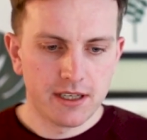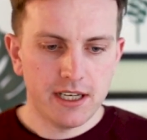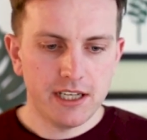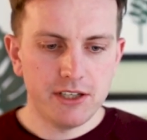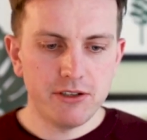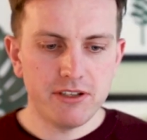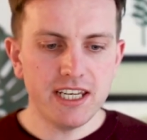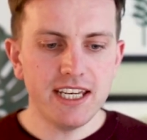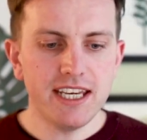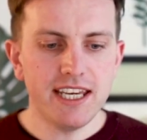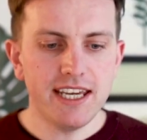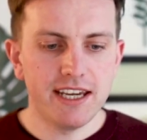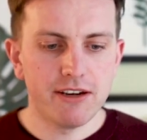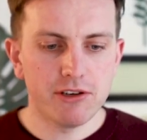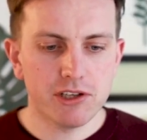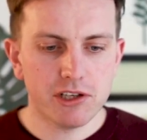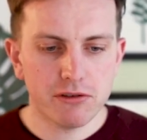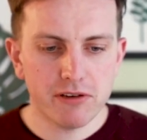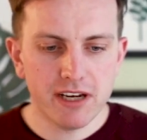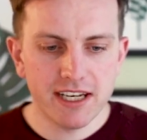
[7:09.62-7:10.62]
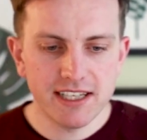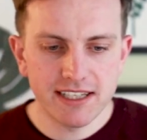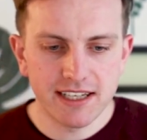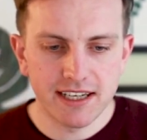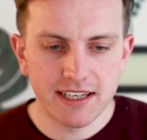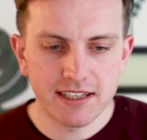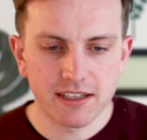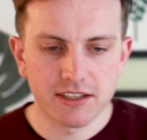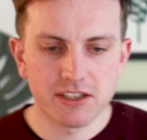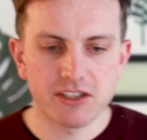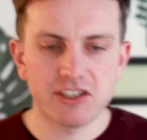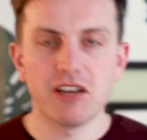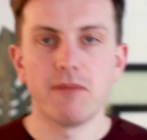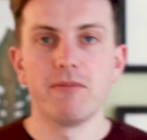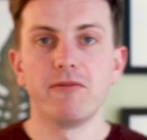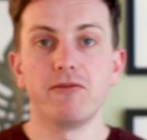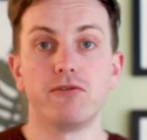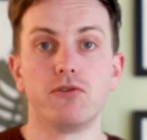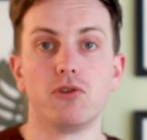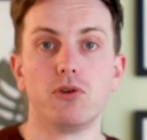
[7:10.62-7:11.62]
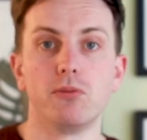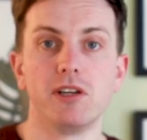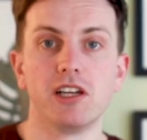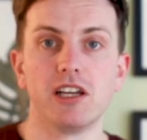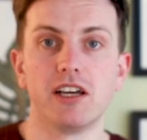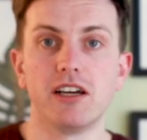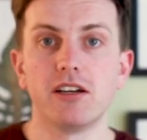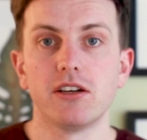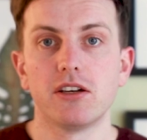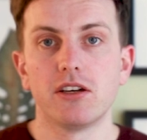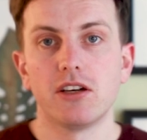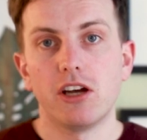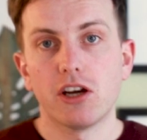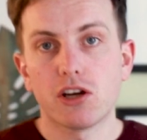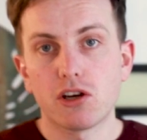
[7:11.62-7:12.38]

And you see here, it's created a SUM formula.